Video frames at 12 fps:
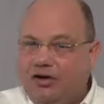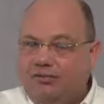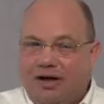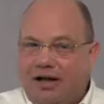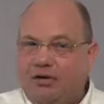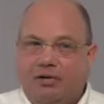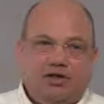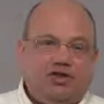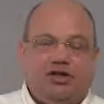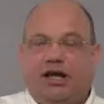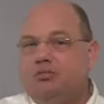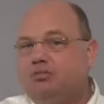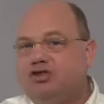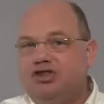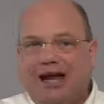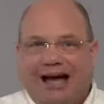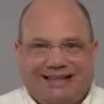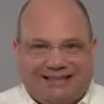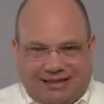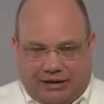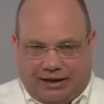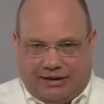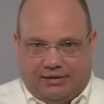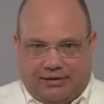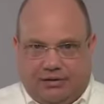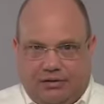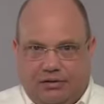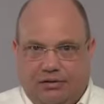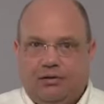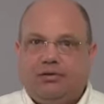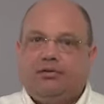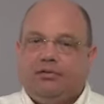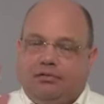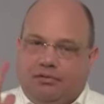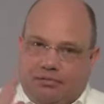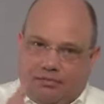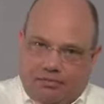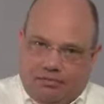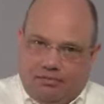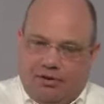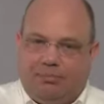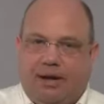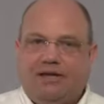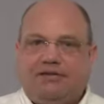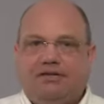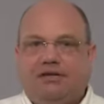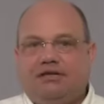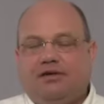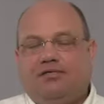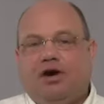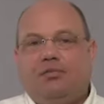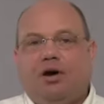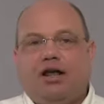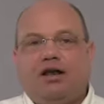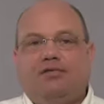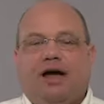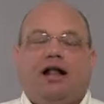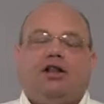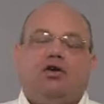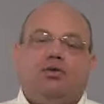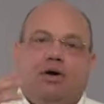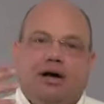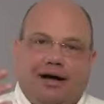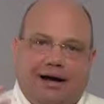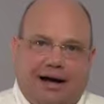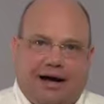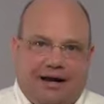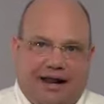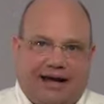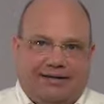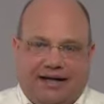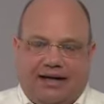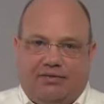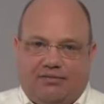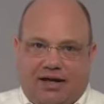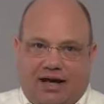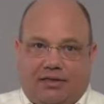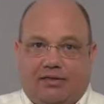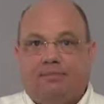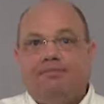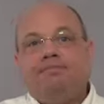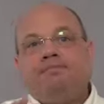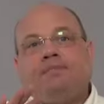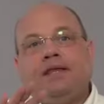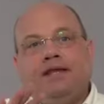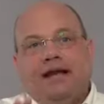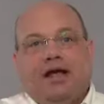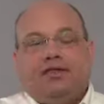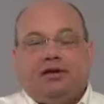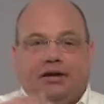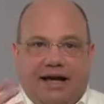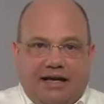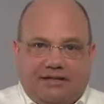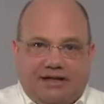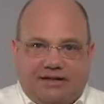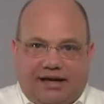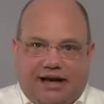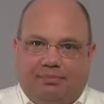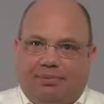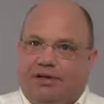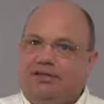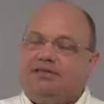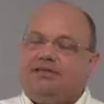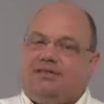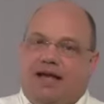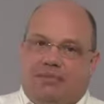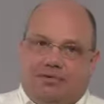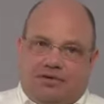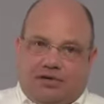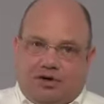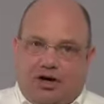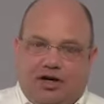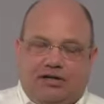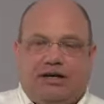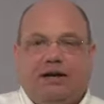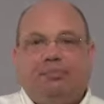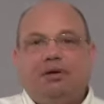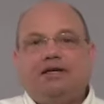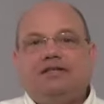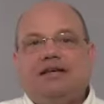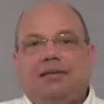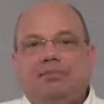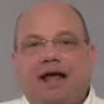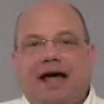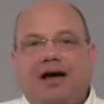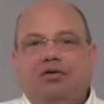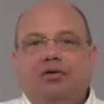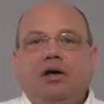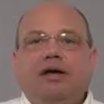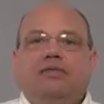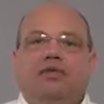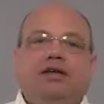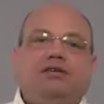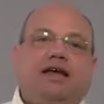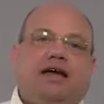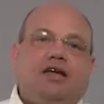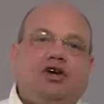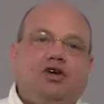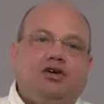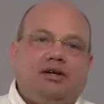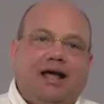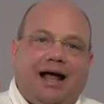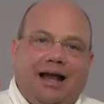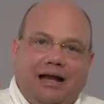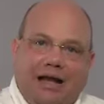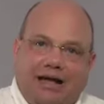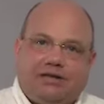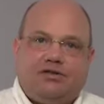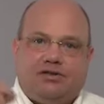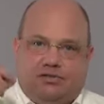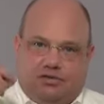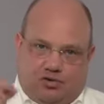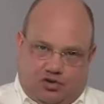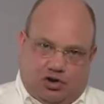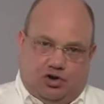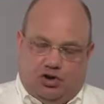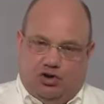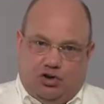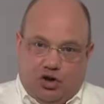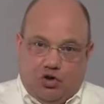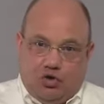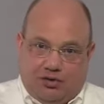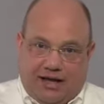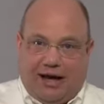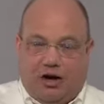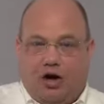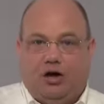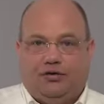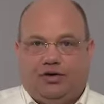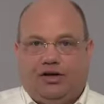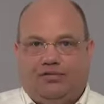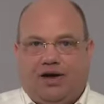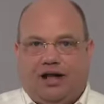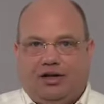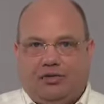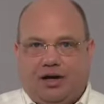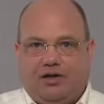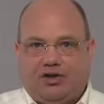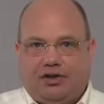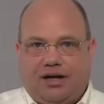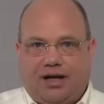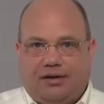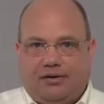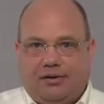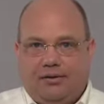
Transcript: valuation date was not selected. The basis is the fair market value on that date of death. Now, the last example is the same as the third example, except now the executor elects to use that alternate valuation date,